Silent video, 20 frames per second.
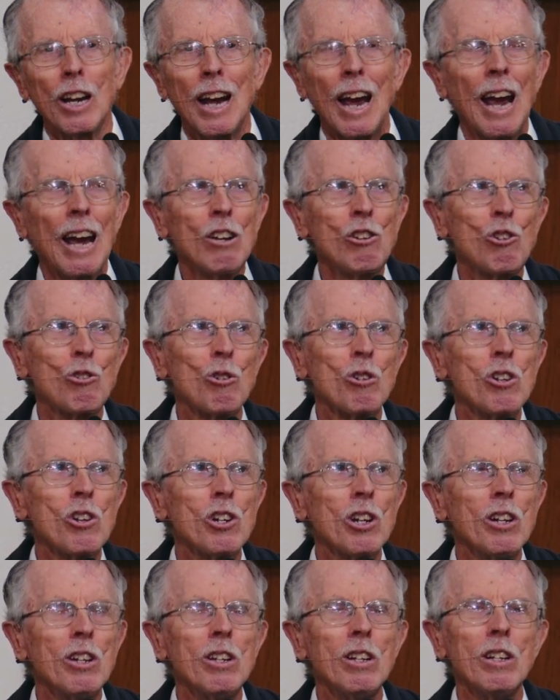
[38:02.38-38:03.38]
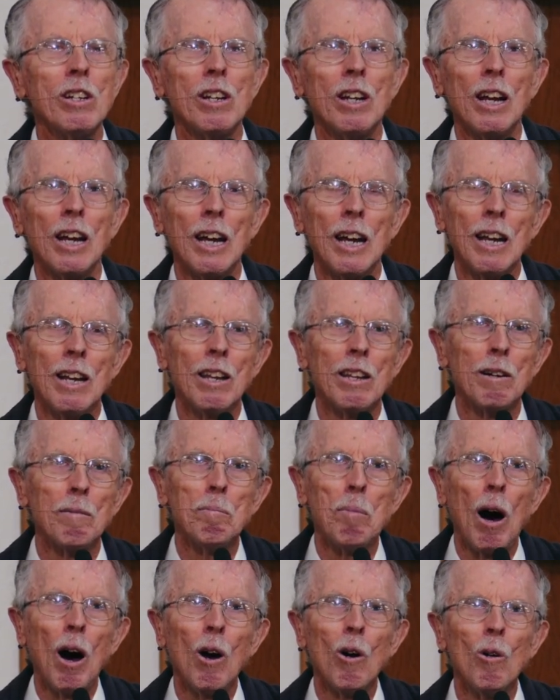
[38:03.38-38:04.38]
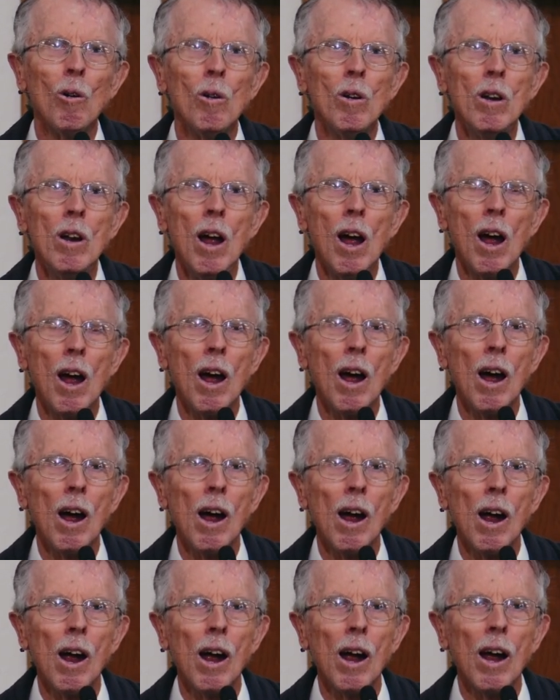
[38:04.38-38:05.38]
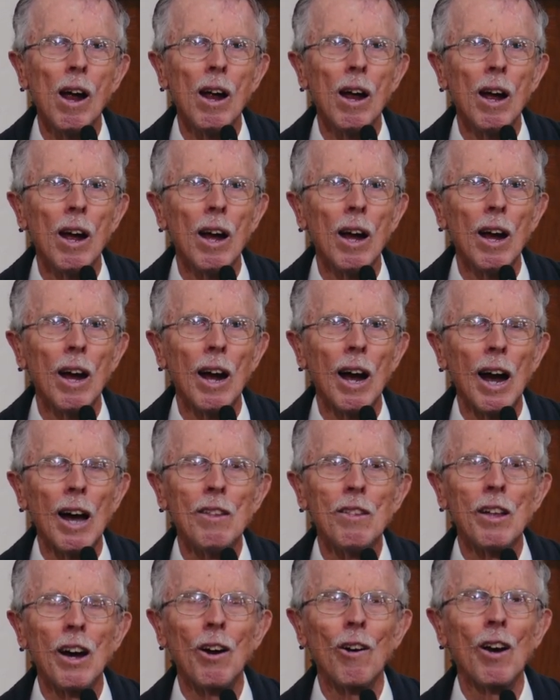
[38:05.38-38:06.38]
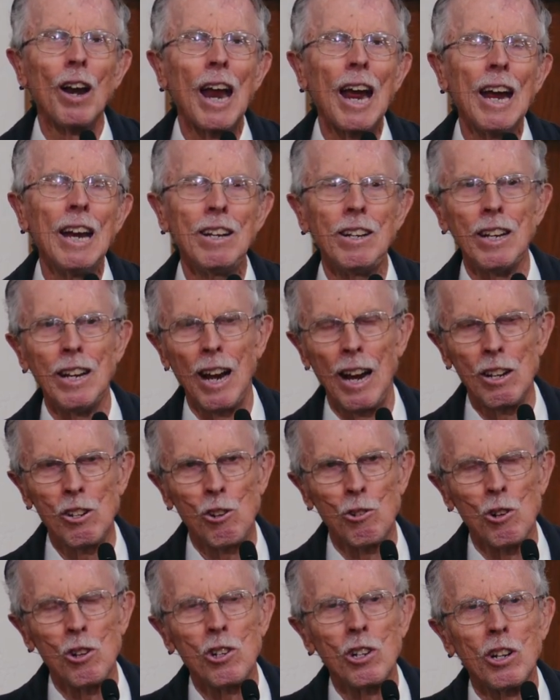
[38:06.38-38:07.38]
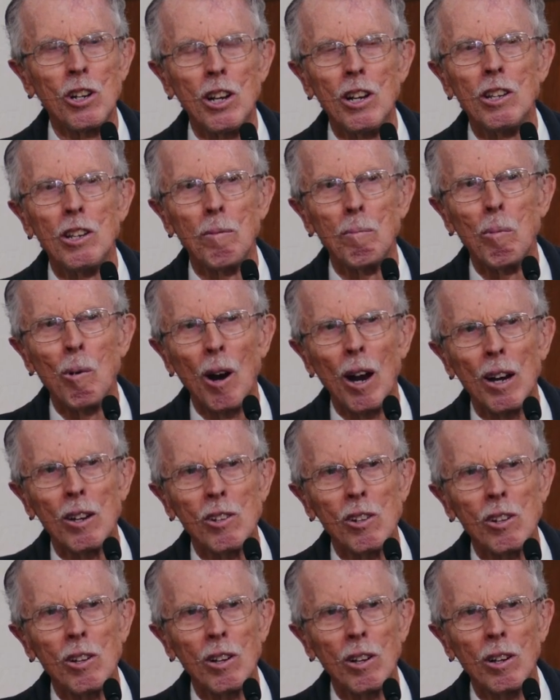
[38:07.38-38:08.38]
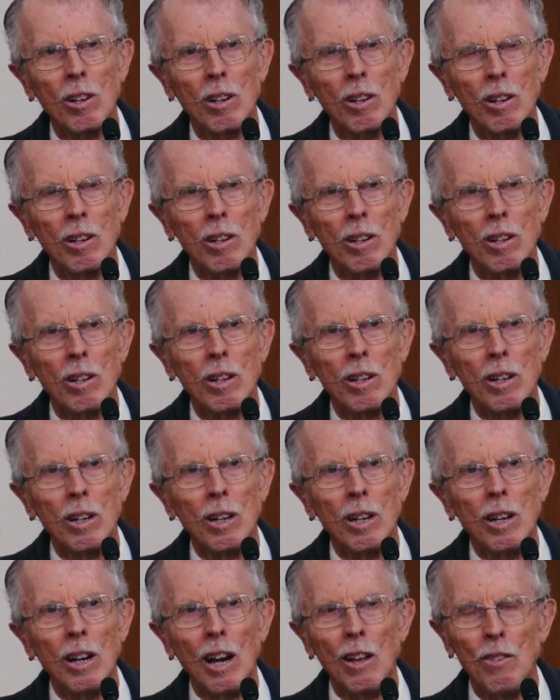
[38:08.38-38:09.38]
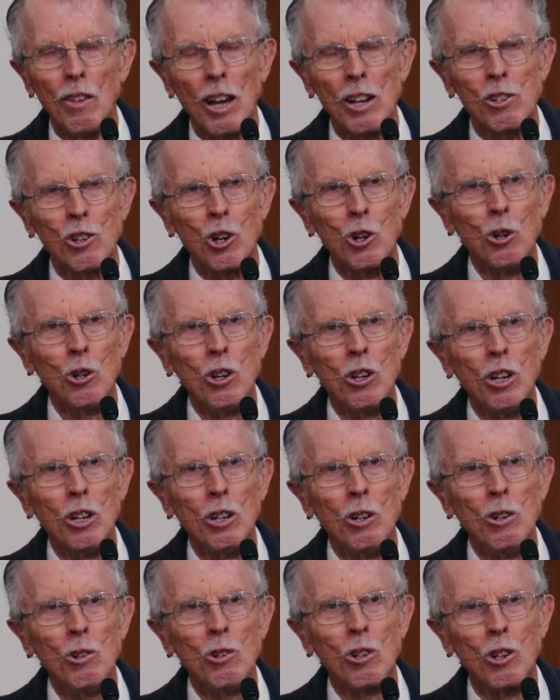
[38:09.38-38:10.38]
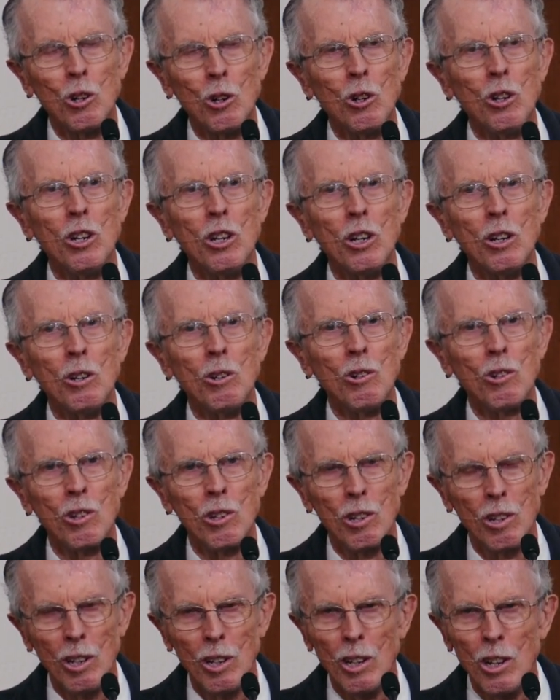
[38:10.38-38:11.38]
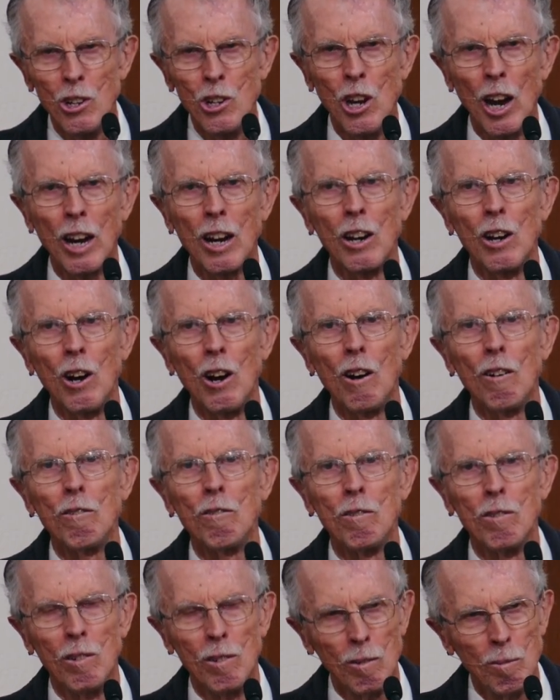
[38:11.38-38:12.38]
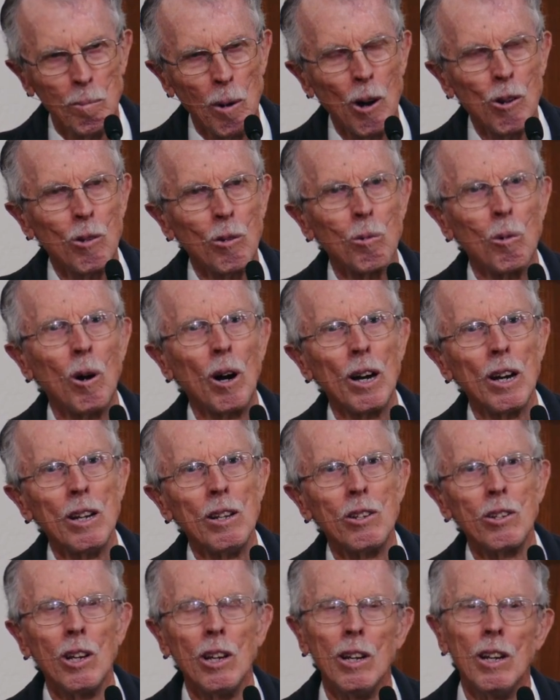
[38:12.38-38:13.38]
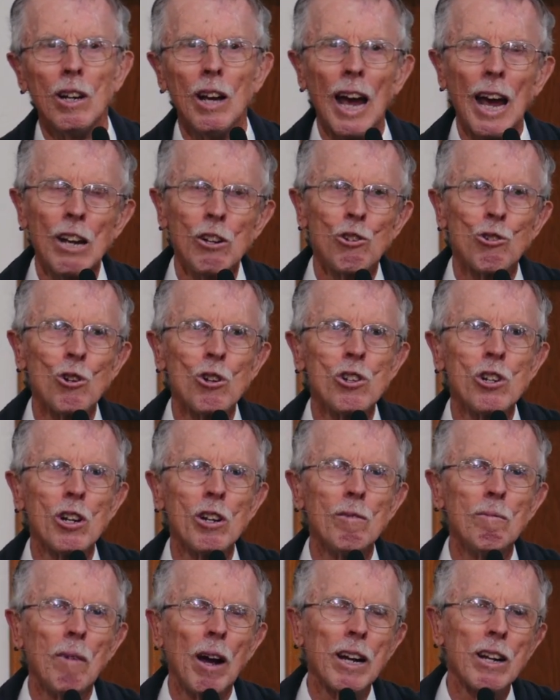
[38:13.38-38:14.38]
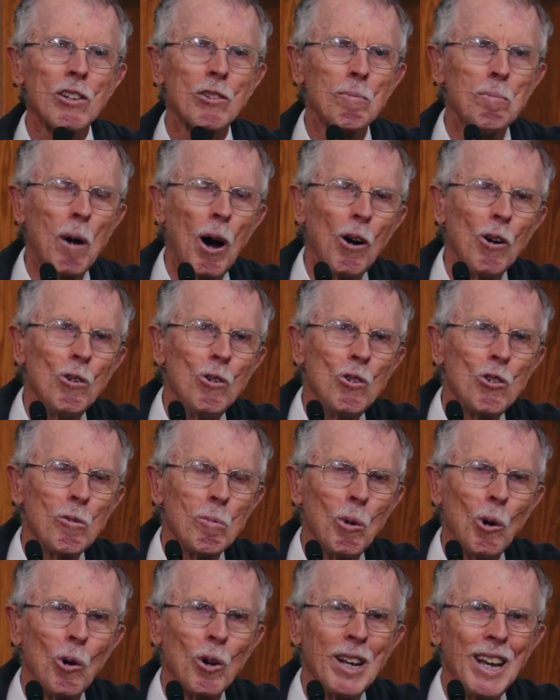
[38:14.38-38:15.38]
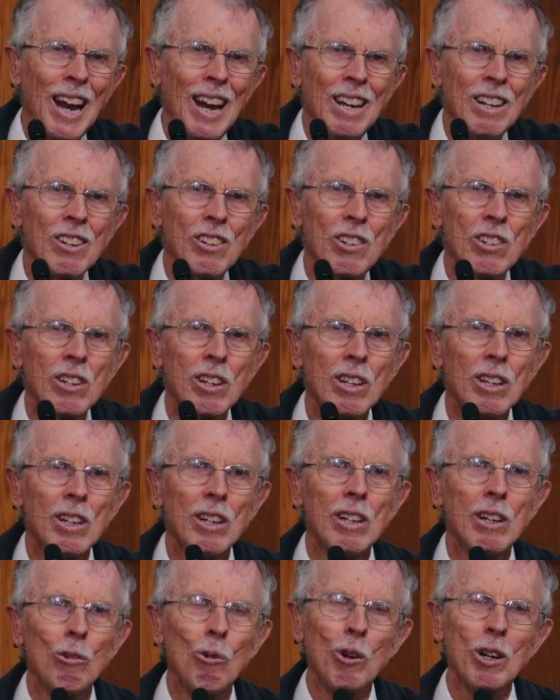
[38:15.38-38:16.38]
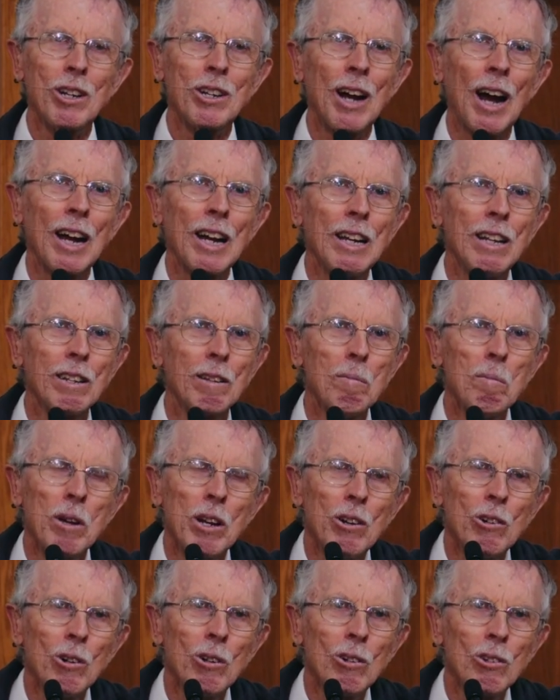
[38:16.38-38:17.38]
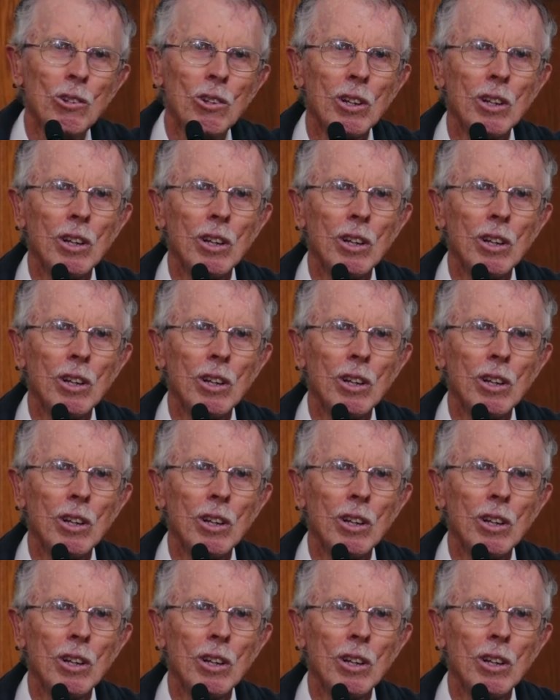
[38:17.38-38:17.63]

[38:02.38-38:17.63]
estrogen in the bone, and they're an anti estrogen in the breast. And that's good news, good news. Check it off both ways. Estrogen makes bones more dense, retain the minerals,